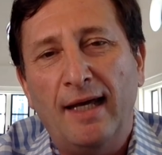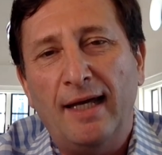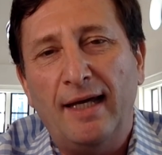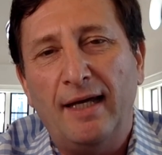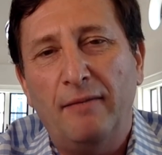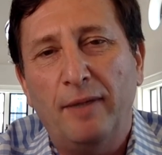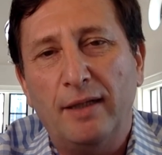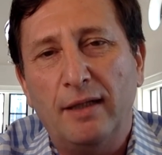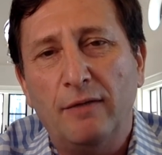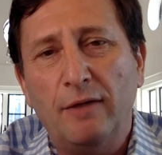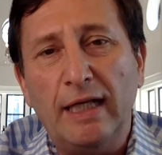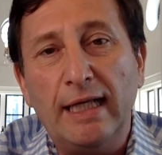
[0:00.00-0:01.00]
Uh,
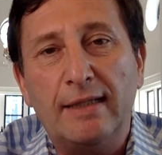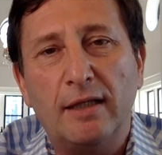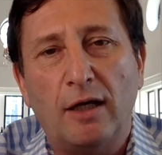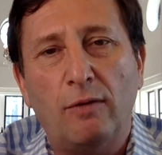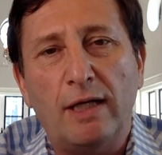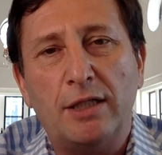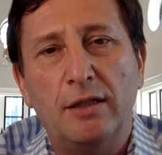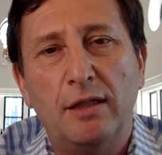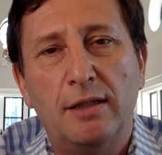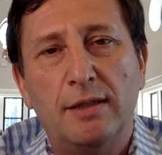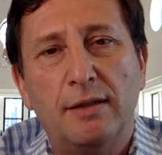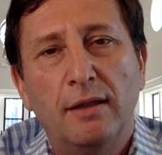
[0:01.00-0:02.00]
but really, the question
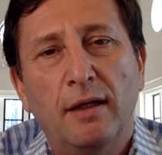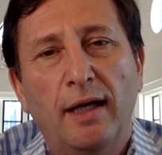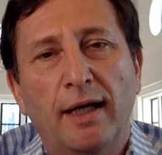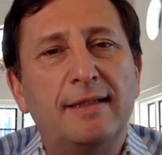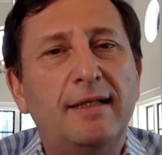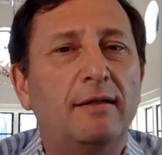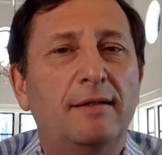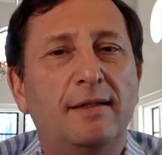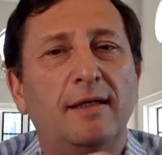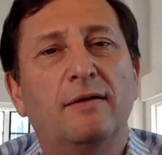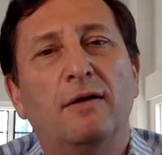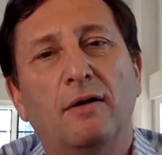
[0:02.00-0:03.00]
is, it's not
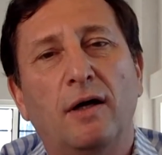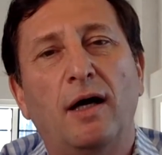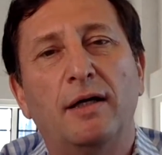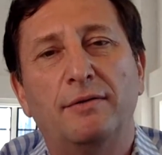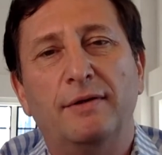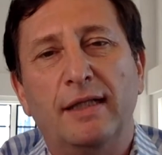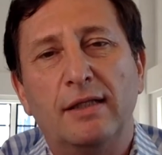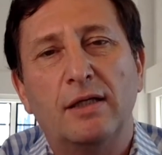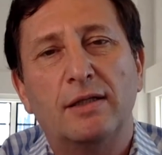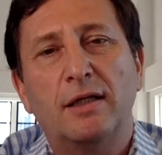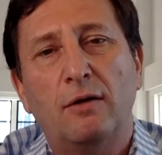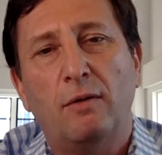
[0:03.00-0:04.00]
zero or hundred. It's
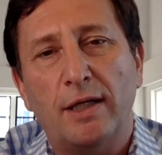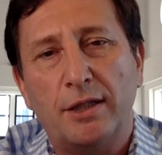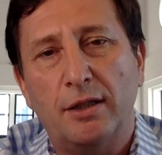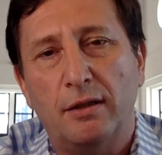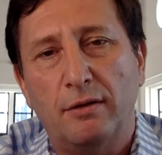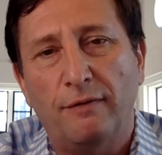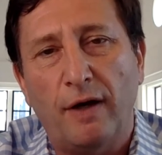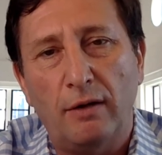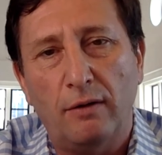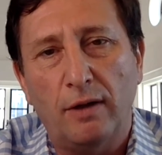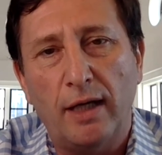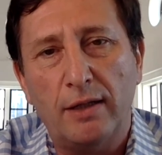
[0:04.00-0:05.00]
just a question of
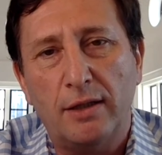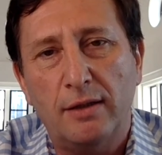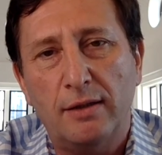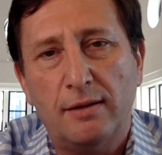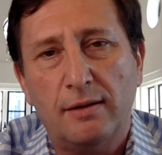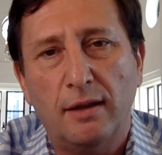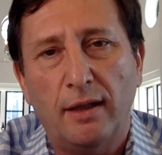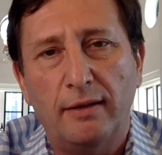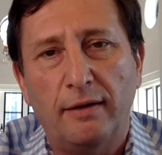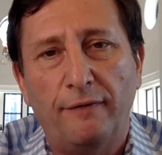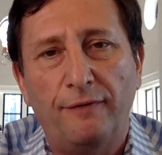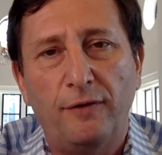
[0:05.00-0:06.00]
allocations,
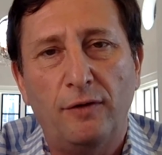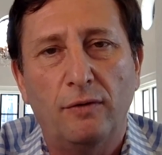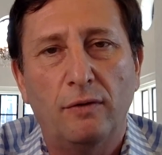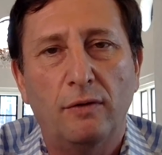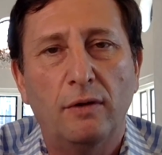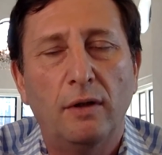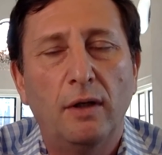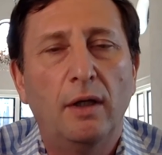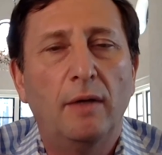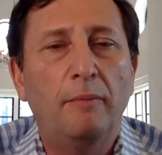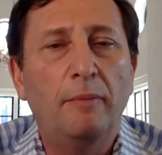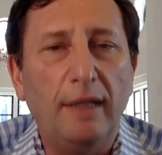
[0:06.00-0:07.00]
and if you
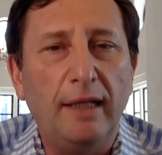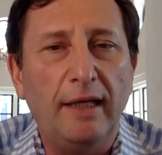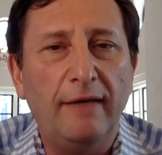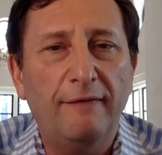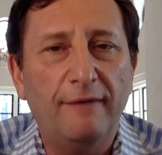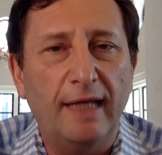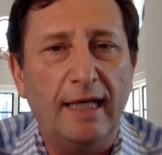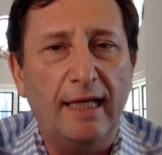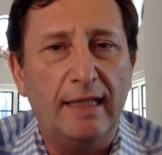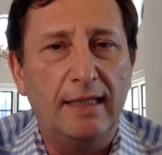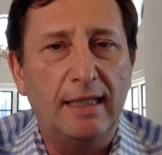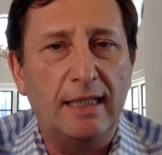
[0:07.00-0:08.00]
believe
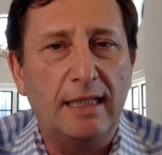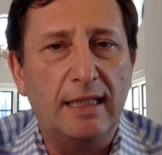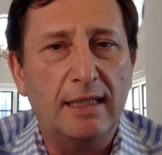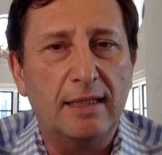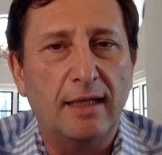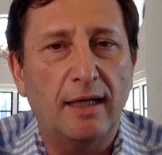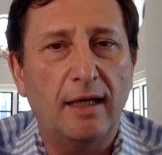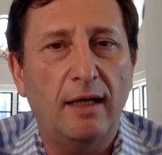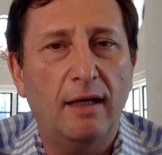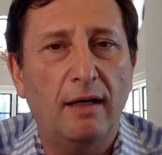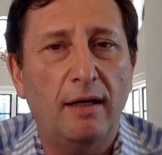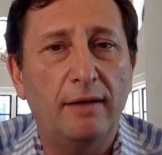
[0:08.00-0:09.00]
that this is
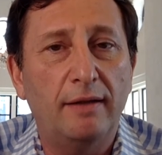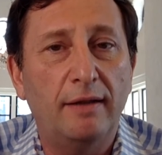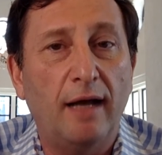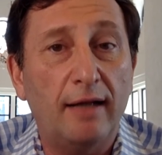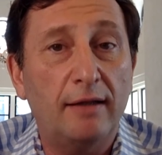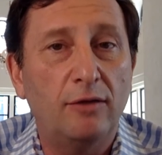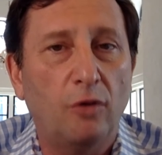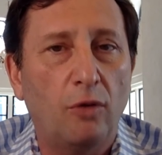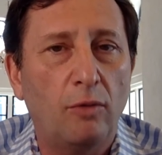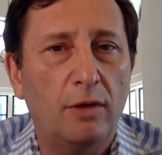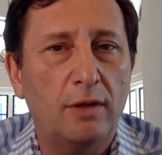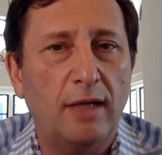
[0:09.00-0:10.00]
uh, not
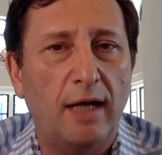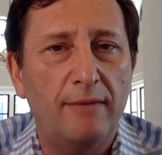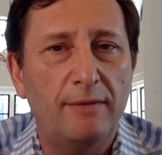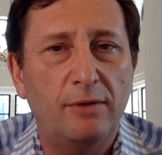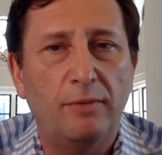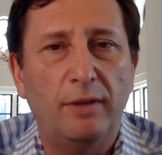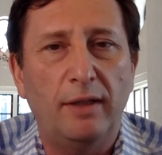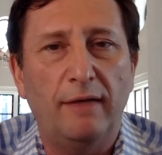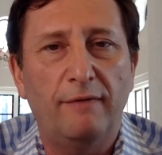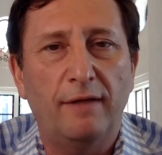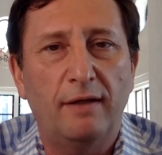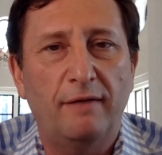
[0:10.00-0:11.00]
normal times, you
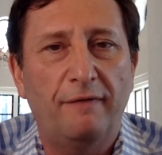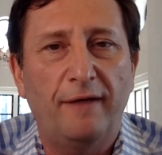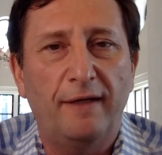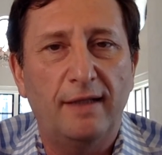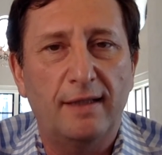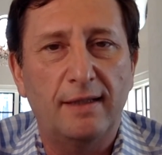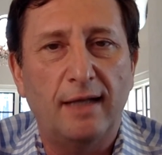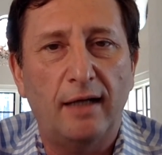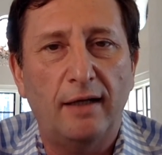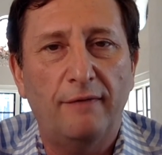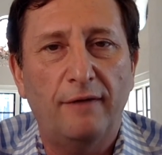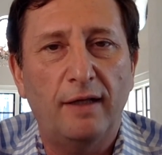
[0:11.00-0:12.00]
believe that the Fed does
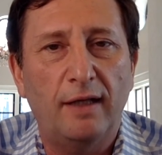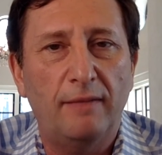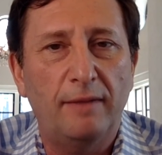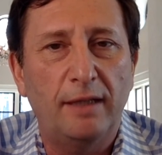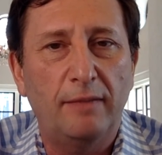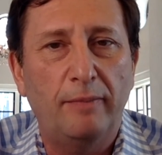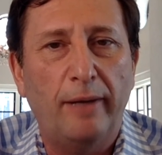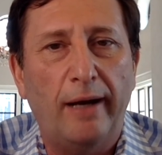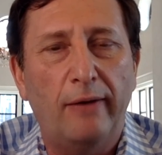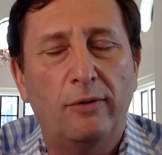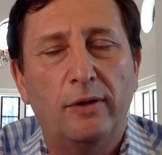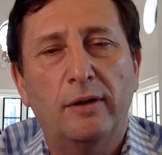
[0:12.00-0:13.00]
not have unlimited
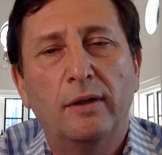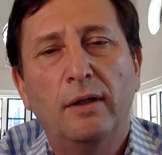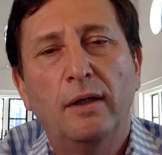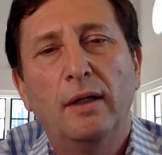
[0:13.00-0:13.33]
power